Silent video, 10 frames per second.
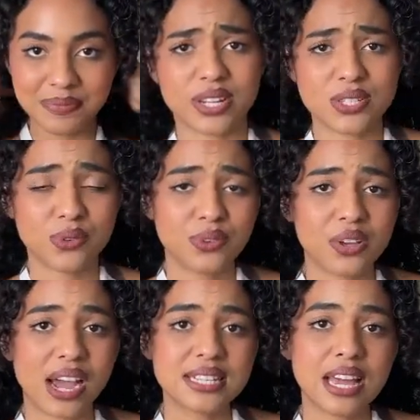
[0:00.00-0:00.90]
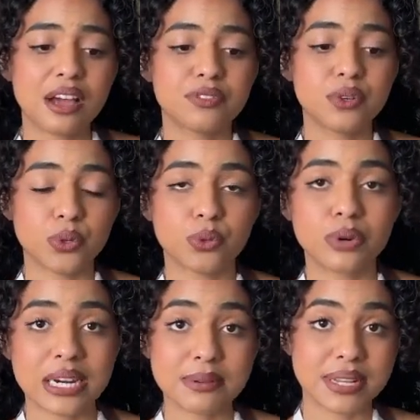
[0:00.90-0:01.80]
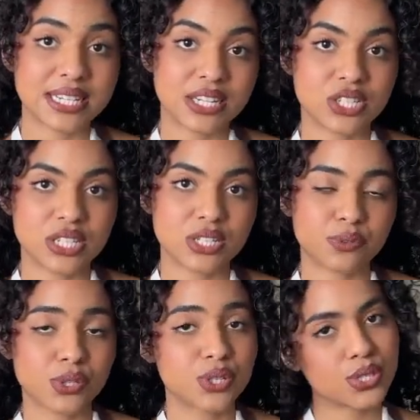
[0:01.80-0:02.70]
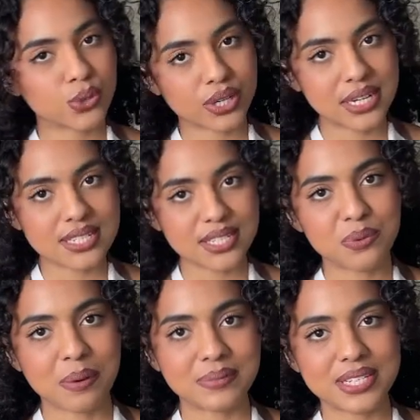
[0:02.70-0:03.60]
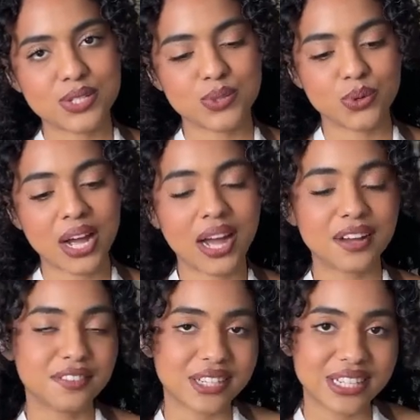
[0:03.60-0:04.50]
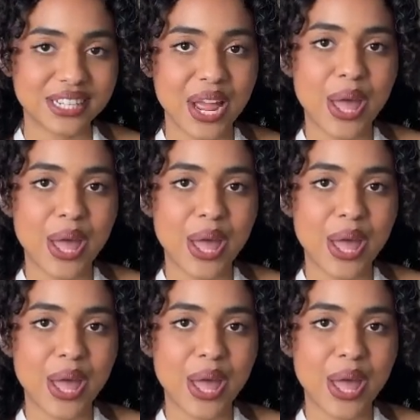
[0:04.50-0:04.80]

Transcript: Right, so if you guys have new recommendations for stores want me to cover